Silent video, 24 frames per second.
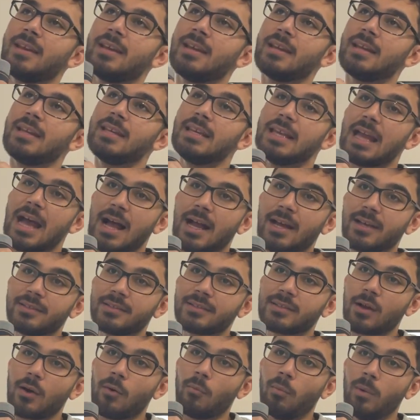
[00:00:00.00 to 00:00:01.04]
he
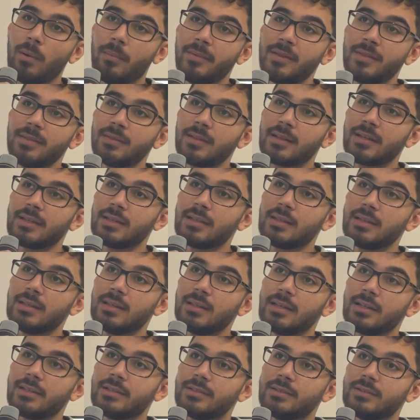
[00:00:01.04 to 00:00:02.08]
has a woman that
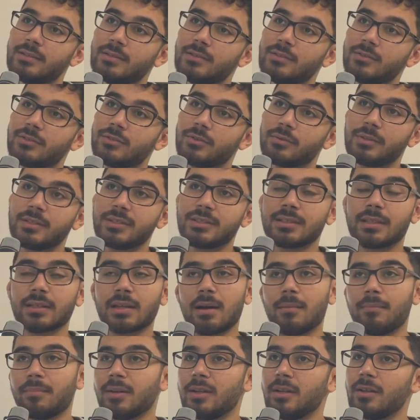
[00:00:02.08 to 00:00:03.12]
he enjoys the
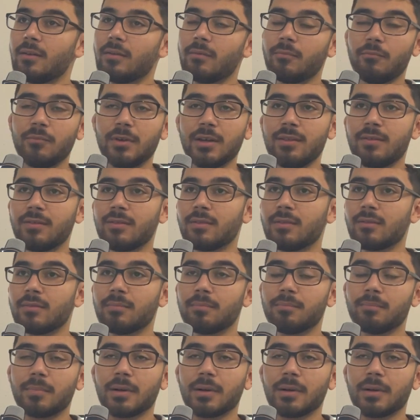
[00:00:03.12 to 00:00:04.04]
company with,